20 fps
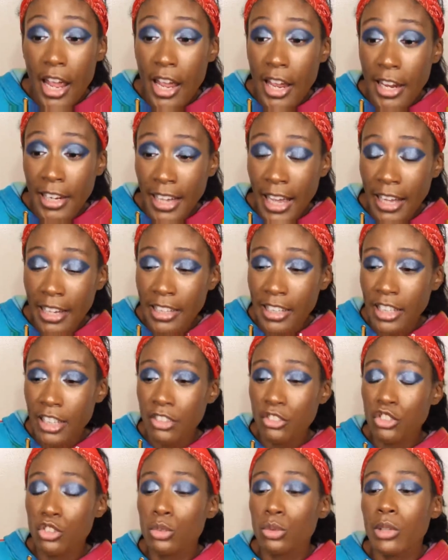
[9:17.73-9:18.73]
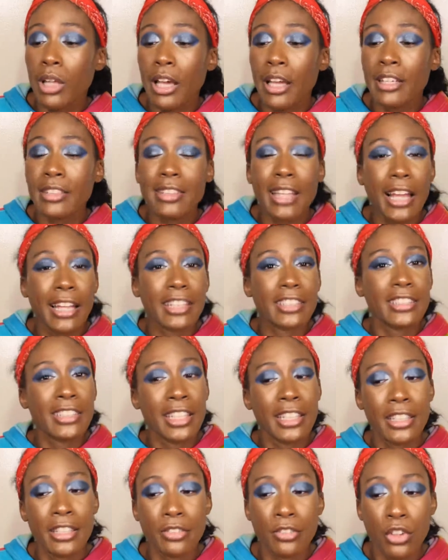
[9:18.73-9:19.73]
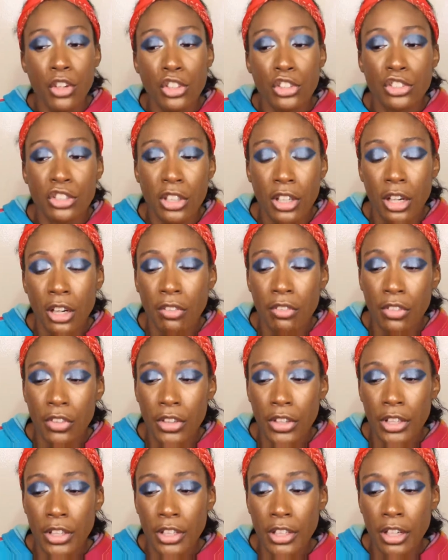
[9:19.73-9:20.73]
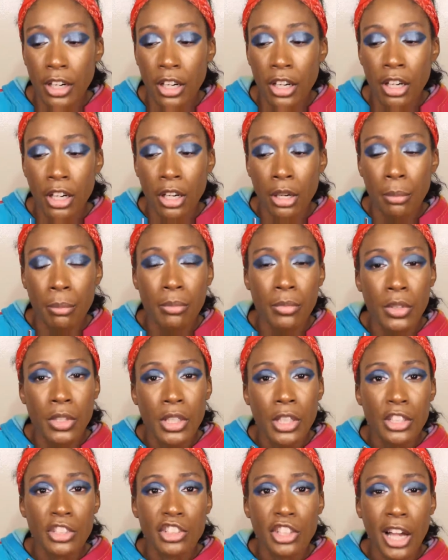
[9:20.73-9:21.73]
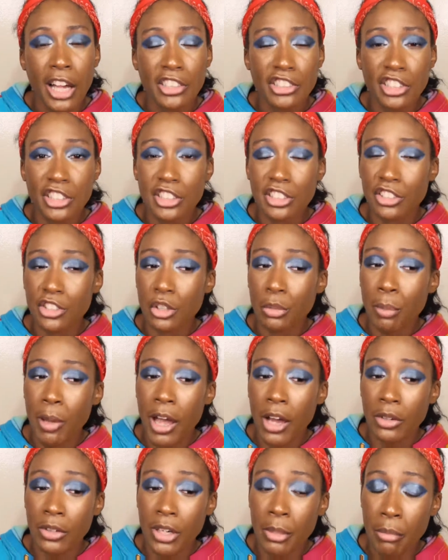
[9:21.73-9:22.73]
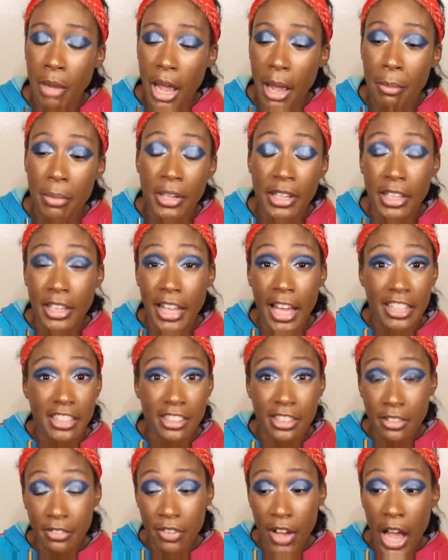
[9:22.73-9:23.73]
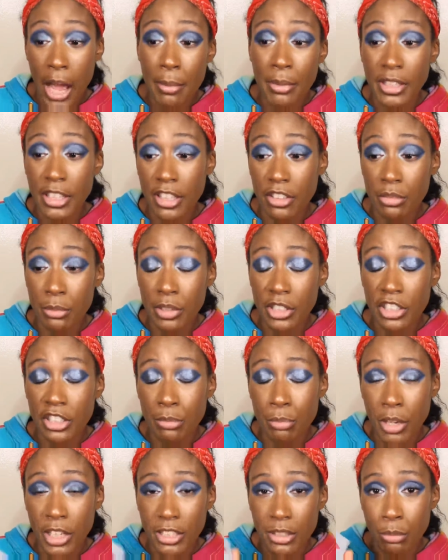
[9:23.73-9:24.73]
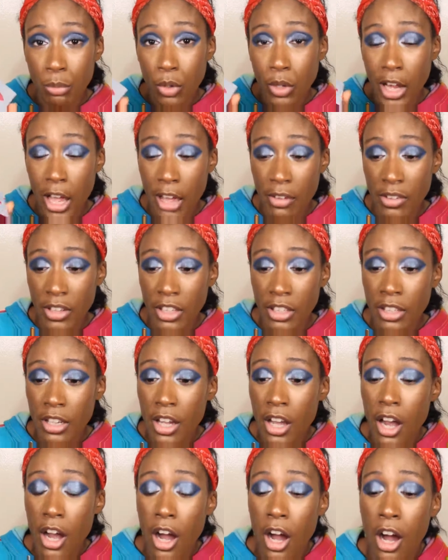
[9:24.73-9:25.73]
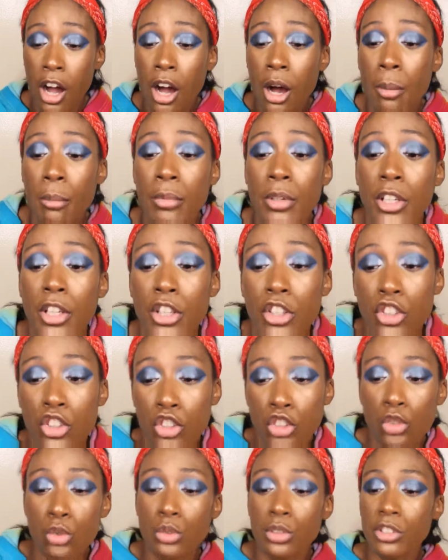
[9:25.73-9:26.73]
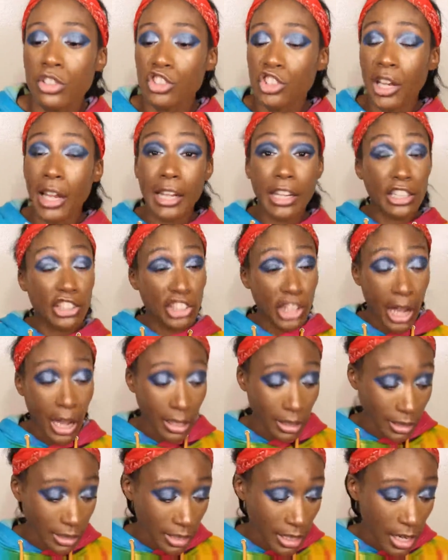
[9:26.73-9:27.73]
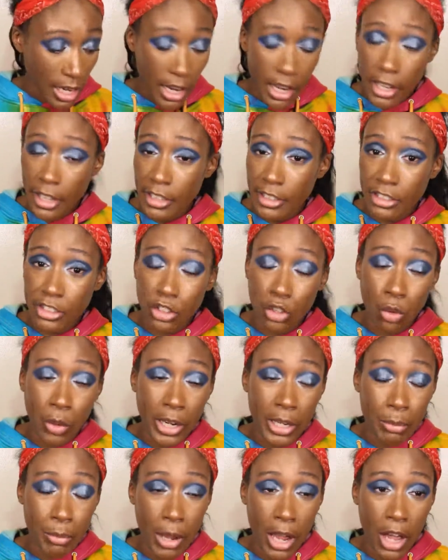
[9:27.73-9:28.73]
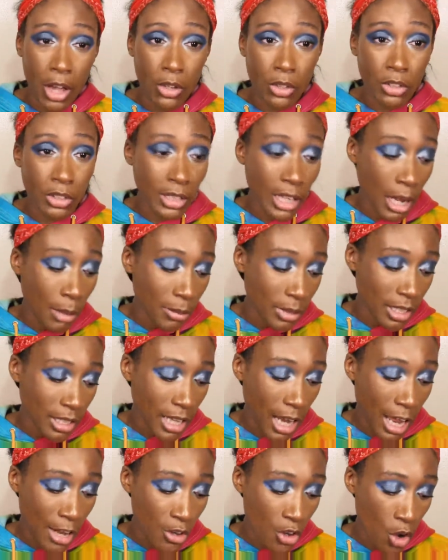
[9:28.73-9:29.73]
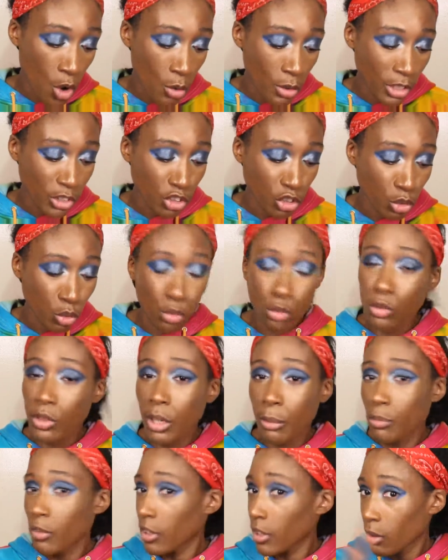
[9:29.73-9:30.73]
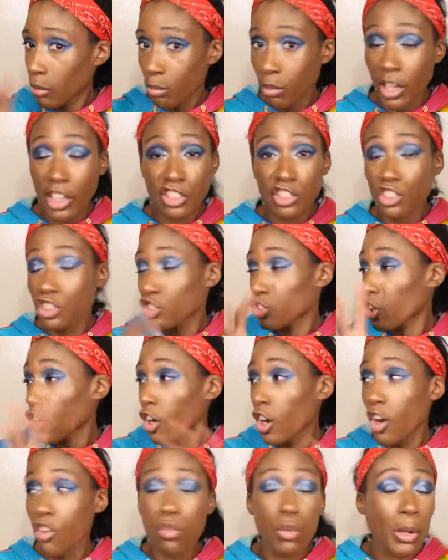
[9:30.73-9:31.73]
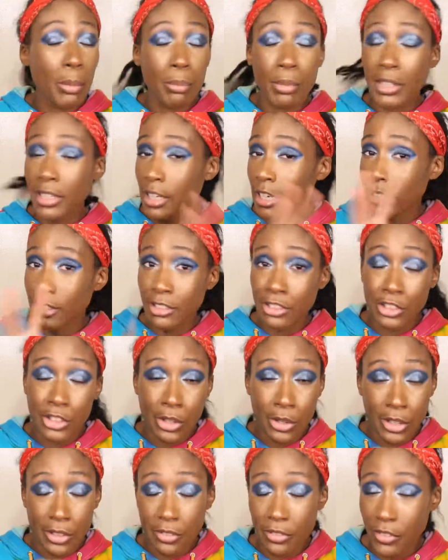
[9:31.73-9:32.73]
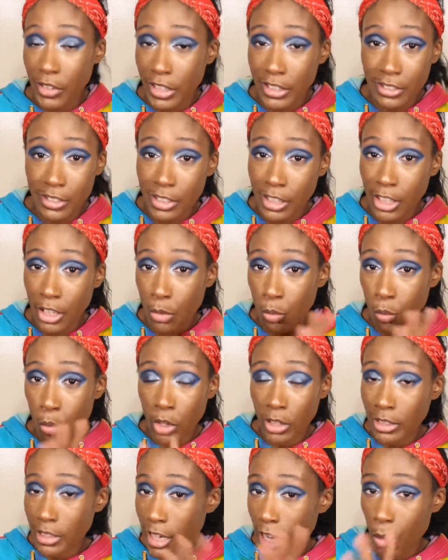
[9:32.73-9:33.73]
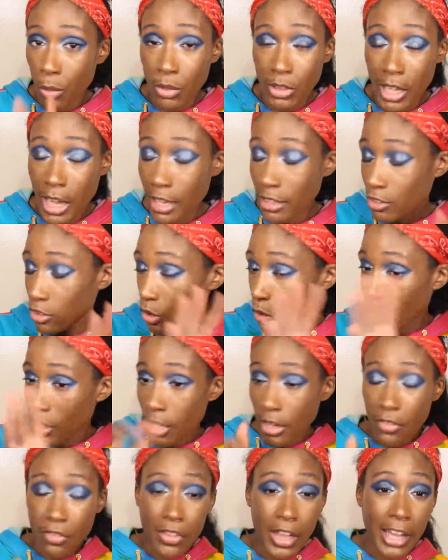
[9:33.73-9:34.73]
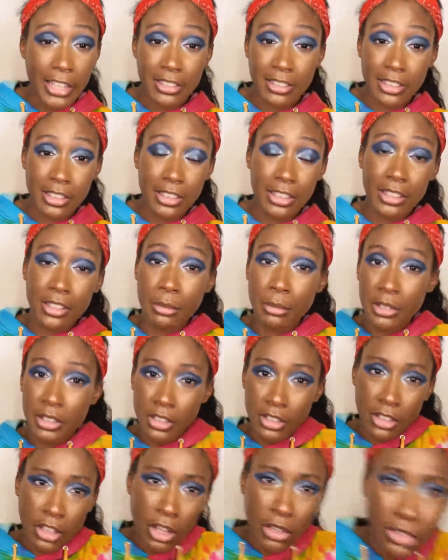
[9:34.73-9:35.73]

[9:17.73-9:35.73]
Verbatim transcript: It kind of gives you, it's like a tinted version of the um, Tatcha the Silk Powder. In my opinion, that's the vibe it gives me just based upon having um, used the shade Chocolate it's a great powder. I mean, I know they screwed up their complexion to start off with, but they, you know, they fixed it and worked it out with that, so that's good. Let me see, y'all